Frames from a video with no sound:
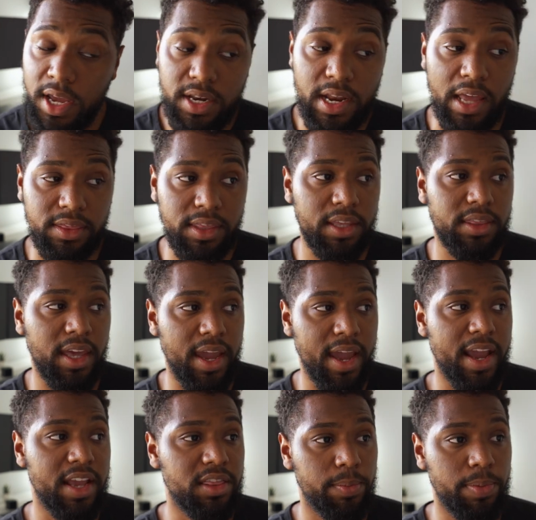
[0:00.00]
Not that they
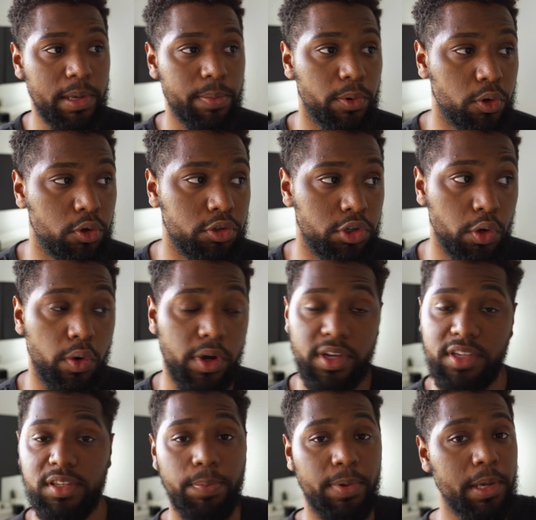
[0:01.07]
hate the people who do it,
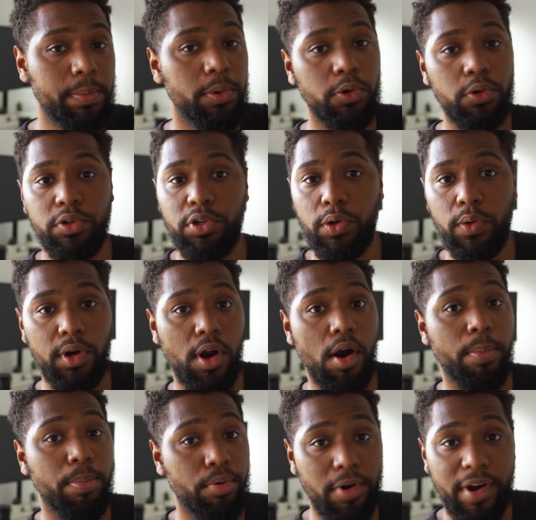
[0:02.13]
because the people who do it
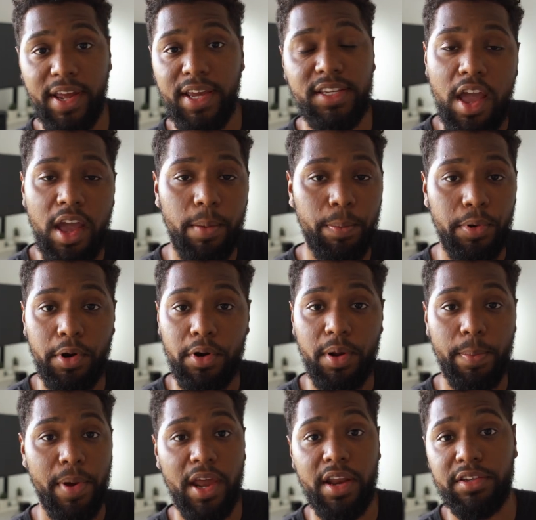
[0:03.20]
are praised and put on
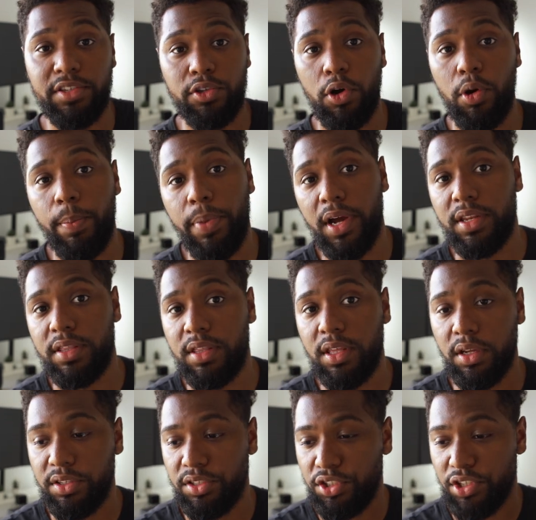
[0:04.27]
a pedestal, but
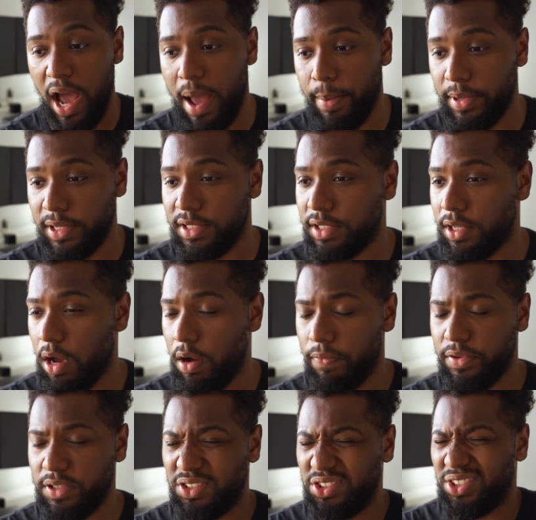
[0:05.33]
the job
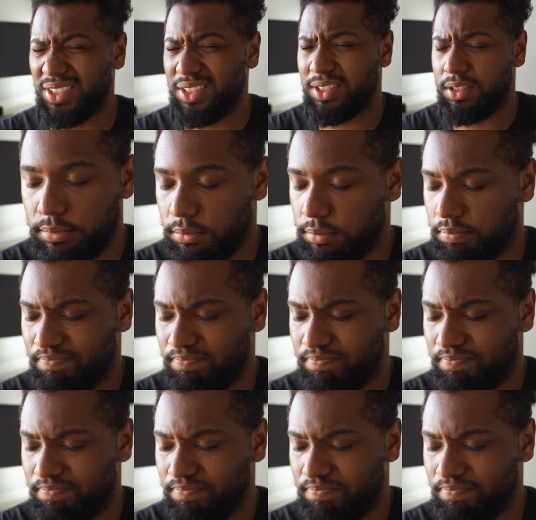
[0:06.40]
itself is just,